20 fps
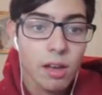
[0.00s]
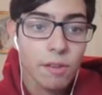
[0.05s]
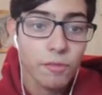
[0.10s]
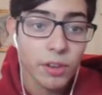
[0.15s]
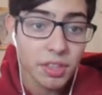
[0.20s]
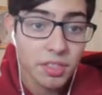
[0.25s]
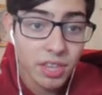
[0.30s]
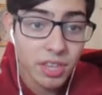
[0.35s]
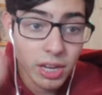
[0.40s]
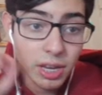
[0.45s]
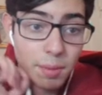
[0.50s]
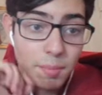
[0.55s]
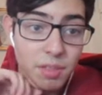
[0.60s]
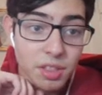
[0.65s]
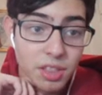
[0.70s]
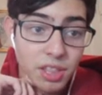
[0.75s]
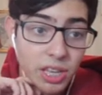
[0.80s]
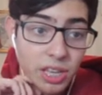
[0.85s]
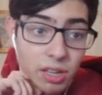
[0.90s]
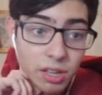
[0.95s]
Titanium
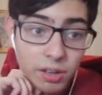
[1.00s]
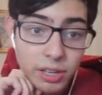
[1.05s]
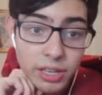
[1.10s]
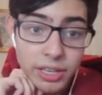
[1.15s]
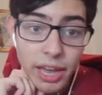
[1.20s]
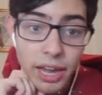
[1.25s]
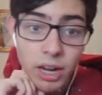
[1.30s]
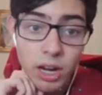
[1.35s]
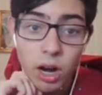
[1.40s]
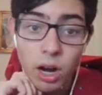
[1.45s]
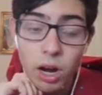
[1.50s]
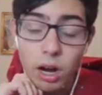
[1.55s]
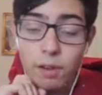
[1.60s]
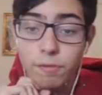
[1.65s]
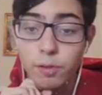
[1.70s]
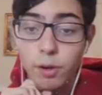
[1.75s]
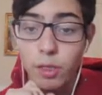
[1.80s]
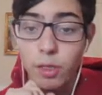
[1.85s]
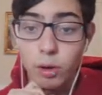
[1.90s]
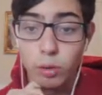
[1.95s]
Z Gengar
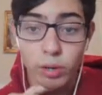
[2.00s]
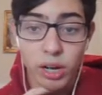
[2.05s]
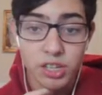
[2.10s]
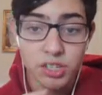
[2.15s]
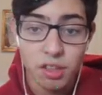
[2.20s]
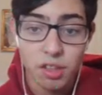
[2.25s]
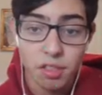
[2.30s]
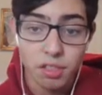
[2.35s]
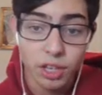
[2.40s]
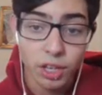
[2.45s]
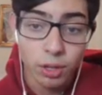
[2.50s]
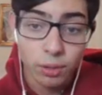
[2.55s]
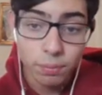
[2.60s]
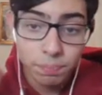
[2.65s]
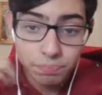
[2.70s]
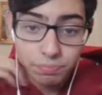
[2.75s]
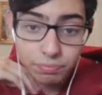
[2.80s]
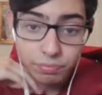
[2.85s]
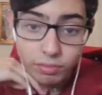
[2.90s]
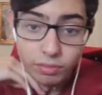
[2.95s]
for the Registeel
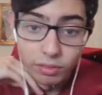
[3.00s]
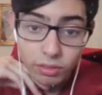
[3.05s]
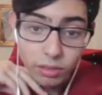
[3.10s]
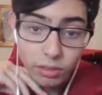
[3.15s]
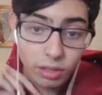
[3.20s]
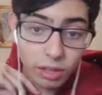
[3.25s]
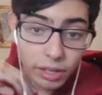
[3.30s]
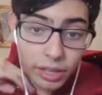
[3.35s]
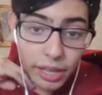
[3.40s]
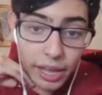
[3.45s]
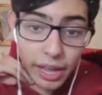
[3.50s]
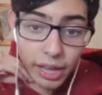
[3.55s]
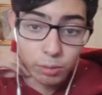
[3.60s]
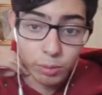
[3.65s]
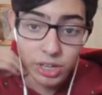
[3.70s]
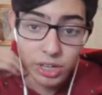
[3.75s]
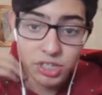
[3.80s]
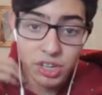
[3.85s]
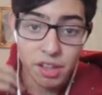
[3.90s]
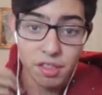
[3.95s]
and
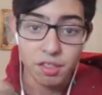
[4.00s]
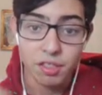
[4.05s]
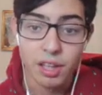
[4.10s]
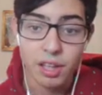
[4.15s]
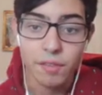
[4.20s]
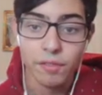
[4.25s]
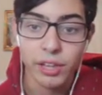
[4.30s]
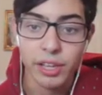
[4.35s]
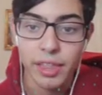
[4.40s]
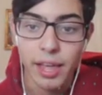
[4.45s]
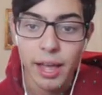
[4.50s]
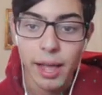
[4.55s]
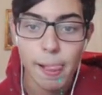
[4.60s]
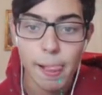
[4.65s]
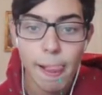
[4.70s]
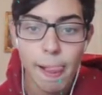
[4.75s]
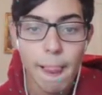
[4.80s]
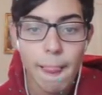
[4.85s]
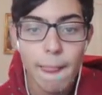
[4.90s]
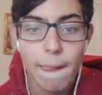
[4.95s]
Regice and stuff like that.
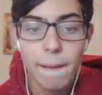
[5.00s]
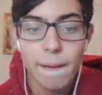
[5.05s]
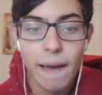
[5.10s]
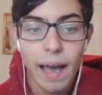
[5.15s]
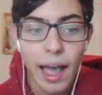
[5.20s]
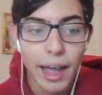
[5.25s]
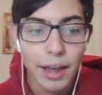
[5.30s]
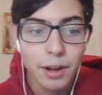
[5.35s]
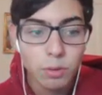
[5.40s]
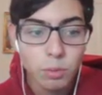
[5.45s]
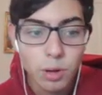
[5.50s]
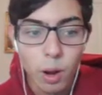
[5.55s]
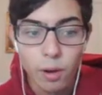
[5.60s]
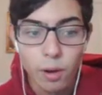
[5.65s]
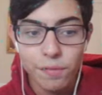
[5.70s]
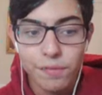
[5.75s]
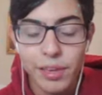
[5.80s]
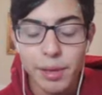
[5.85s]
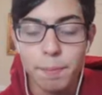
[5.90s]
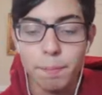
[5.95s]
I don't know
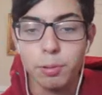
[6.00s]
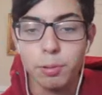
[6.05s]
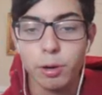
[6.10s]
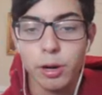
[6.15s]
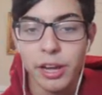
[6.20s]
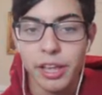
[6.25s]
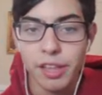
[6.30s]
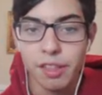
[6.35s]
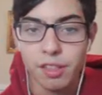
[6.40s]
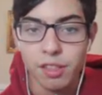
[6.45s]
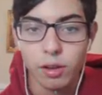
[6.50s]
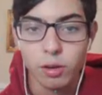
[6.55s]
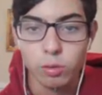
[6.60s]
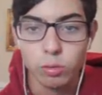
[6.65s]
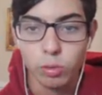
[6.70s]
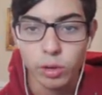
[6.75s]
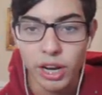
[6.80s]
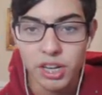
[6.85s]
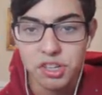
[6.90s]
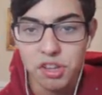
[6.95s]
if he brings
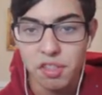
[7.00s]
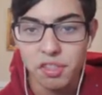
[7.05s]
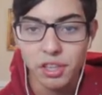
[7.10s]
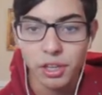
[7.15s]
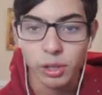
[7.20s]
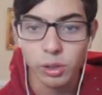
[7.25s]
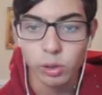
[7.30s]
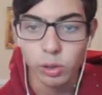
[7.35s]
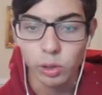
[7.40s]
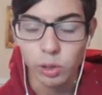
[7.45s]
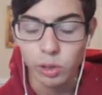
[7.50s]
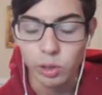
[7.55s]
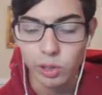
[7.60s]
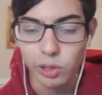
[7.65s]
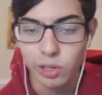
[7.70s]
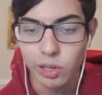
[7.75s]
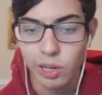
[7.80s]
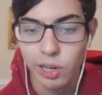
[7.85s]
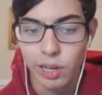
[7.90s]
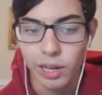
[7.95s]
Registeel or
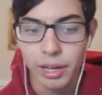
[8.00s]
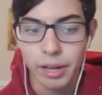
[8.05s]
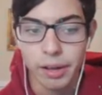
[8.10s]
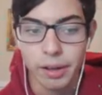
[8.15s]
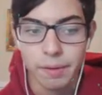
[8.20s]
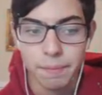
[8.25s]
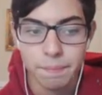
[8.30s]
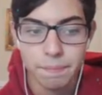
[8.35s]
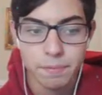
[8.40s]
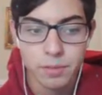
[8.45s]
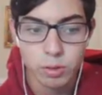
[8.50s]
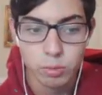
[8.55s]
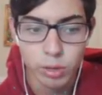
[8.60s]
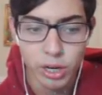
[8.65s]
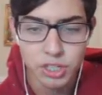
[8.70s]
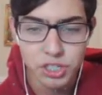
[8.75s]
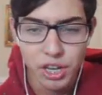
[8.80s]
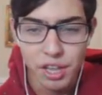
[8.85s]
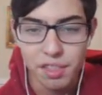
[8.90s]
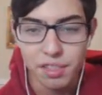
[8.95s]

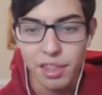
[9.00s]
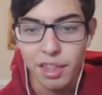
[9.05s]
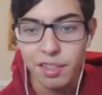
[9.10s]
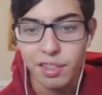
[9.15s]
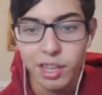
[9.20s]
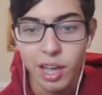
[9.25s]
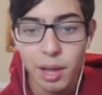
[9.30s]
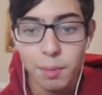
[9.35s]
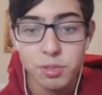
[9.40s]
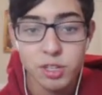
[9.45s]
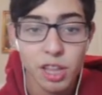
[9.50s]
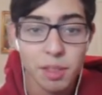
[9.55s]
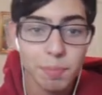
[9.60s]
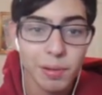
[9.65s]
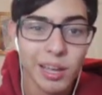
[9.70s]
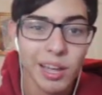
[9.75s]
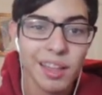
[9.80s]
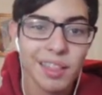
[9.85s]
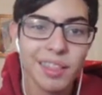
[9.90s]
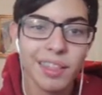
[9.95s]
Regice this time, just
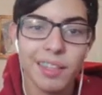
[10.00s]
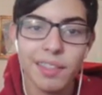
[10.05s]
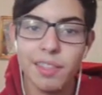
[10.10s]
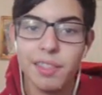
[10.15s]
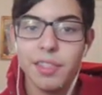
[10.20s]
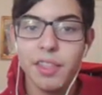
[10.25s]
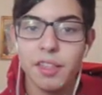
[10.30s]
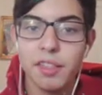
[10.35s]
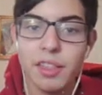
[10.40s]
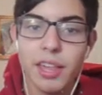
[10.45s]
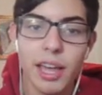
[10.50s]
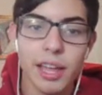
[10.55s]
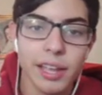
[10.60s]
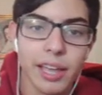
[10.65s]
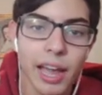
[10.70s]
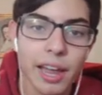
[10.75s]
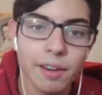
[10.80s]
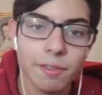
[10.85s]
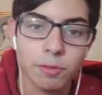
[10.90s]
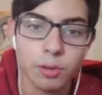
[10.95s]
because this set kind